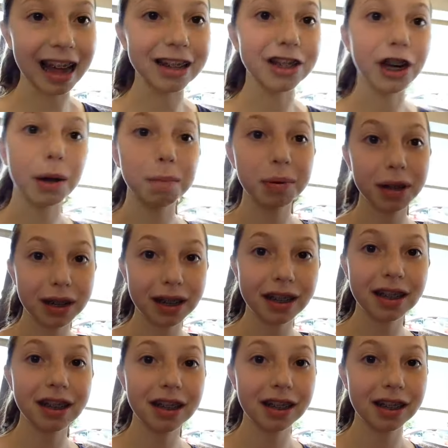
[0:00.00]

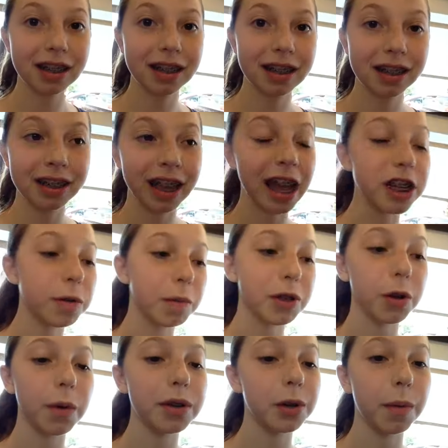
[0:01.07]
Ketchup
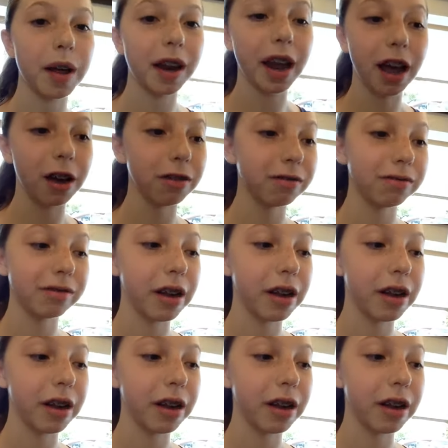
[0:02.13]
is always the way to go.